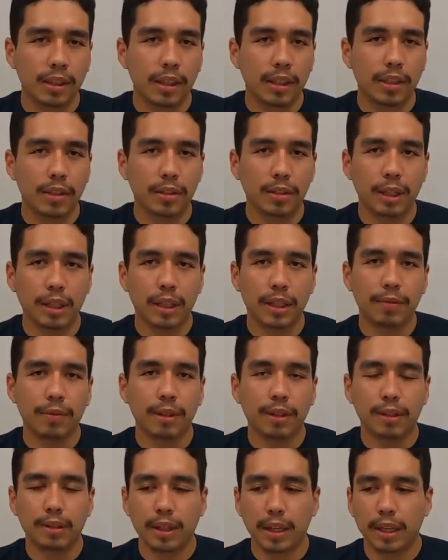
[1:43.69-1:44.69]
And you can
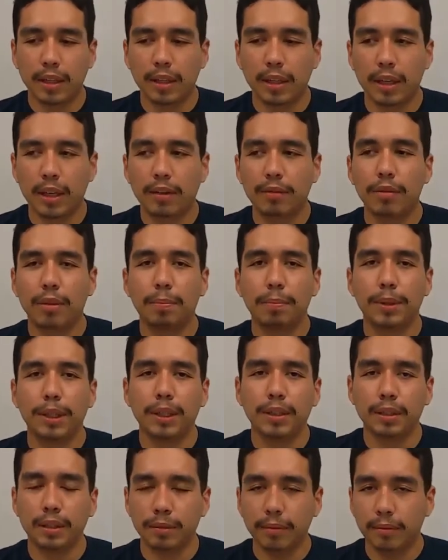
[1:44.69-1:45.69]
even set
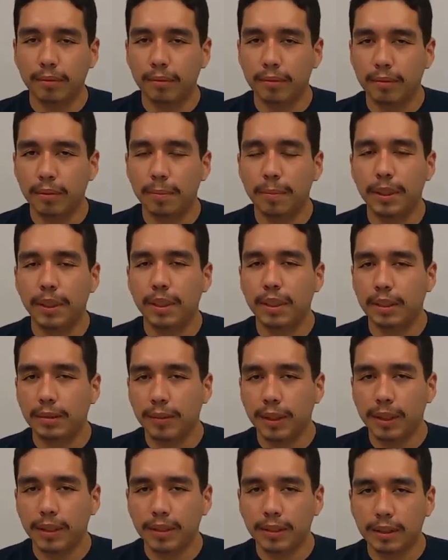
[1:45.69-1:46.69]
repeated
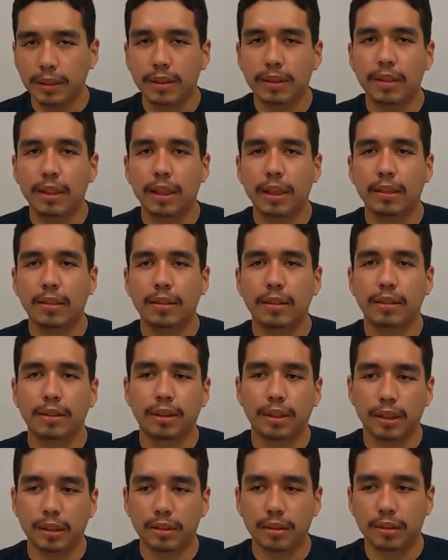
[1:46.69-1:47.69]
events
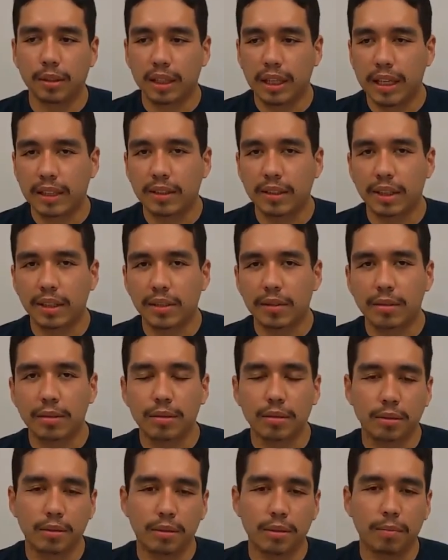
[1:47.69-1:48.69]
such as your class
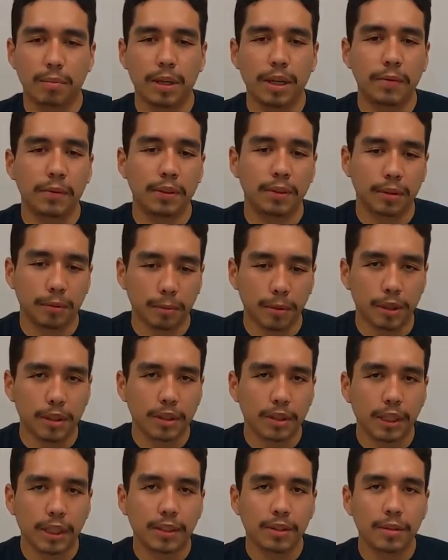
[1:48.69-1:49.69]
schedules or probably your work
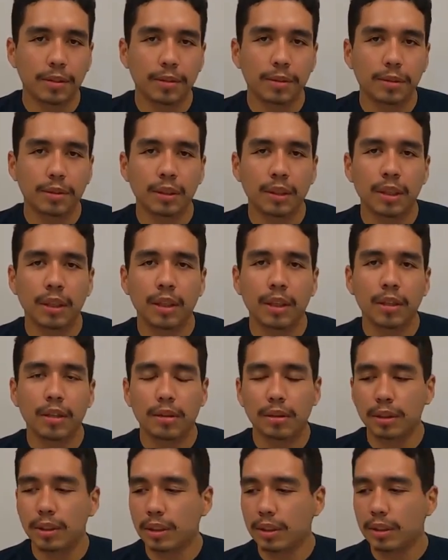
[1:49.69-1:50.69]
schedules,
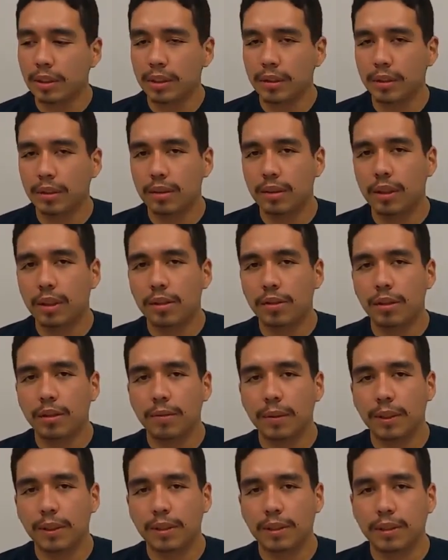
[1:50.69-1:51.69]
or just single
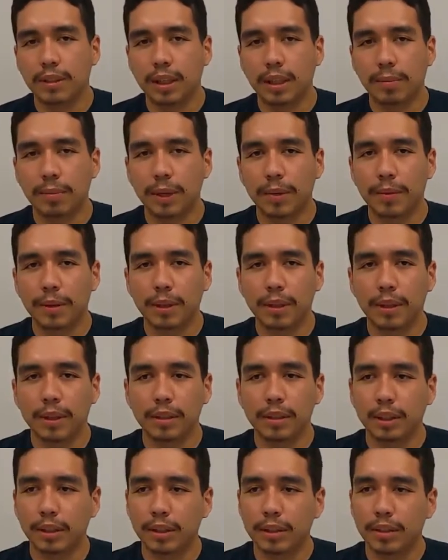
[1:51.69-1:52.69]
events, just like maybe
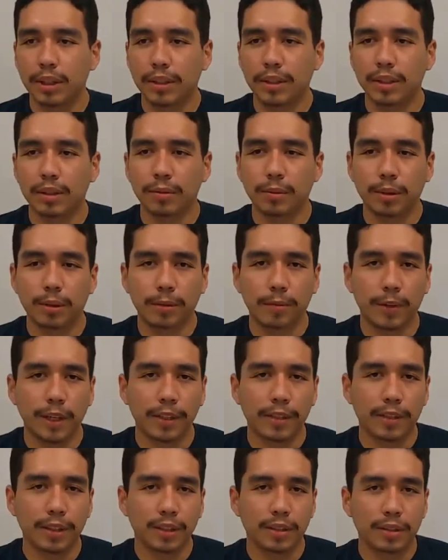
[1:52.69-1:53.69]
study sessions with your
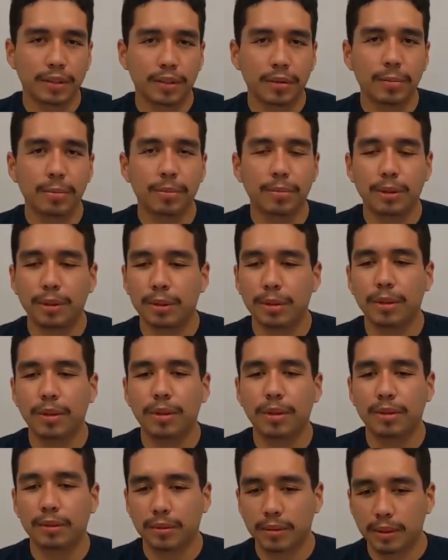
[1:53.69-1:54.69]
friends on Zoom,
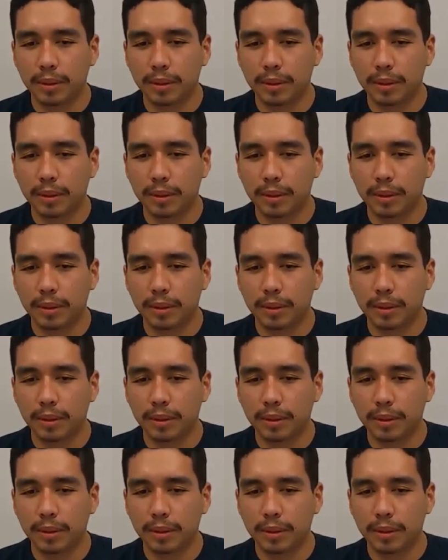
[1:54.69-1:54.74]
or